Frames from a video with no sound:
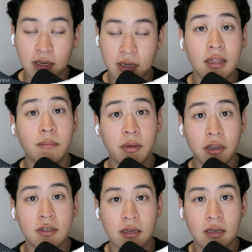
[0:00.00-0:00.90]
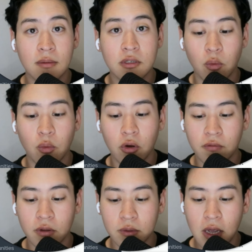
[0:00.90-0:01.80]
like the bigger steps in our
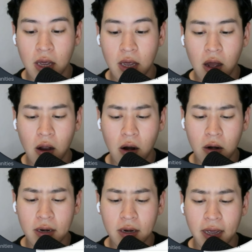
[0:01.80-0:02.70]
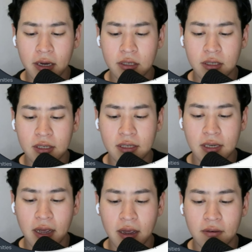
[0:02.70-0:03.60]
workflows, aren't actually
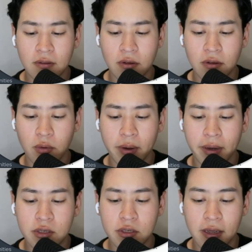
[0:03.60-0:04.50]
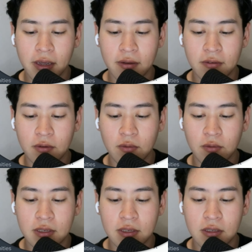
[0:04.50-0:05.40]
assigned to the correct due date. So this
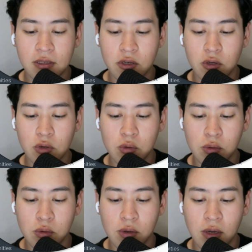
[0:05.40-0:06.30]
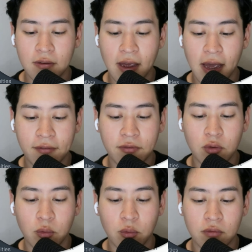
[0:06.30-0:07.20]
one says due 2 days
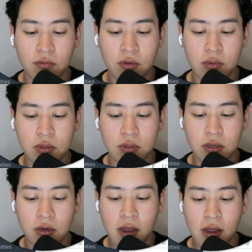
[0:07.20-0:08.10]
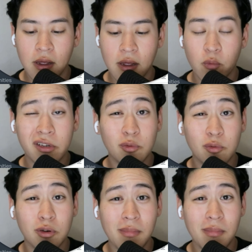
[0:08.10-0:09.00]
after workflow start, which
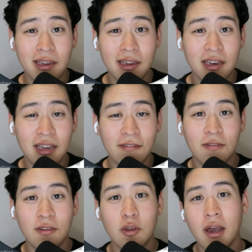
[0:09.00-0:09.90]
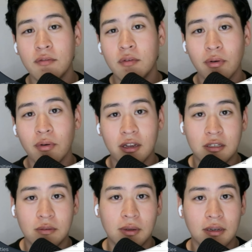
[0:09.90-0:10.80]
would mean if you have a
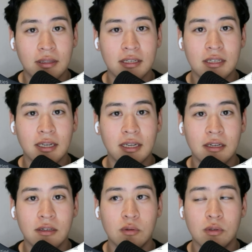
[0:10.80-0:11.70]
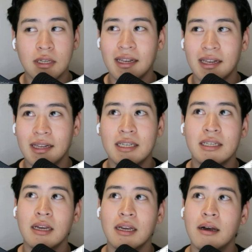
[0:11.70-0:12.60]
prospect that schedules at
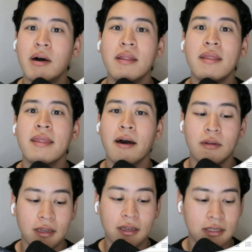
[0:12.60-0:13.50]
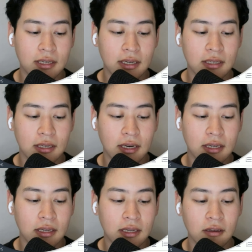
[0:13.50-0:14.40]
least a month out, let's say
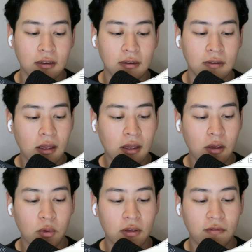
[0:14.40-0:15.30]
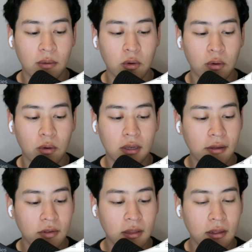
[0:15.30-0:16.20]
today is, we have February
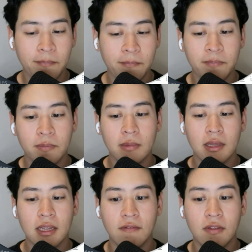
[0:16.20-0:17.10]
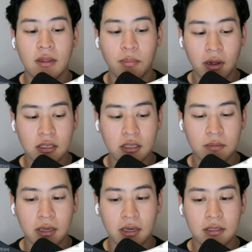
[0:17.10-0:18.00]
11th. If the
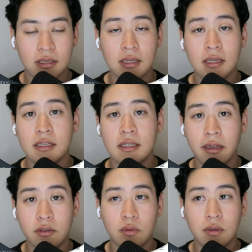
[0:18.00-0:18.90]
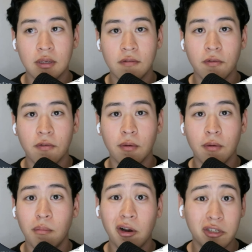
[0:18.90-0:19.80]
prospect is scheduling
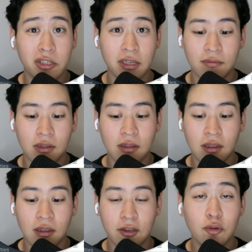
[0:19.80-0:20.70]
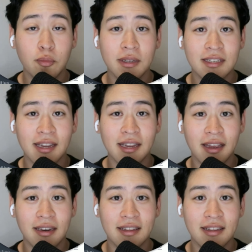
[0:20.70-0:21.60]
for March 11th, you'll be
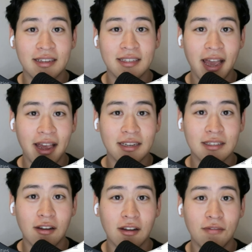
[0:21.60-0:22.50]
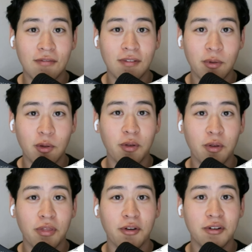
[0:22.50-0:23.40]
assigned this task on
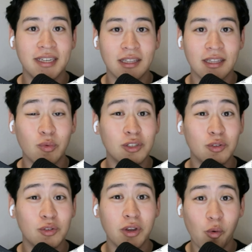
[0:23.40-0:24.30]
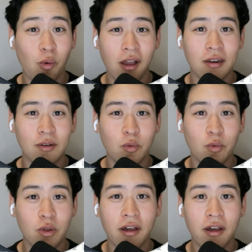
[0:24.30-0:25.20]
February 13th, which we don't want.
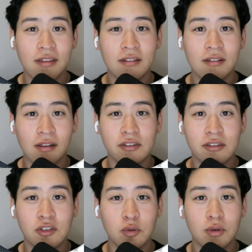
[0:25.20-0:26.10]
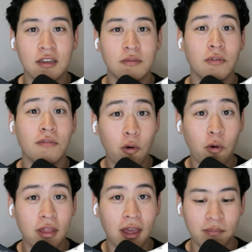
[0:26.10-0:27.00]
We want this to launch 2 days
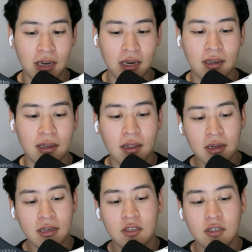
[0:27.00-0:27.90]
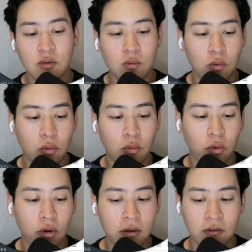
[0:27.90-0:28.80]
before that meeting. So what
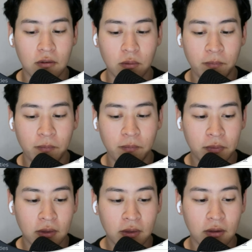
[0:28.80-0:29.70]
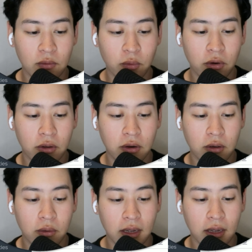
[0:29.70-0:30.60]
we're going to do is we're going to
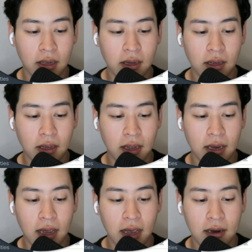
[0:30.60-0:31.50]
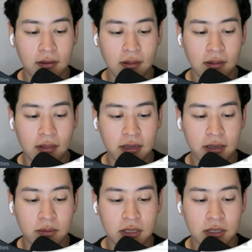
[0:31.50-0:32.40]
go ahead and edit
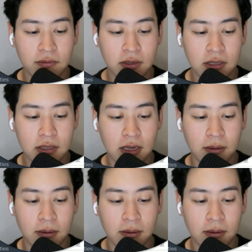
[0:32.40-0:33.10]
this specific step.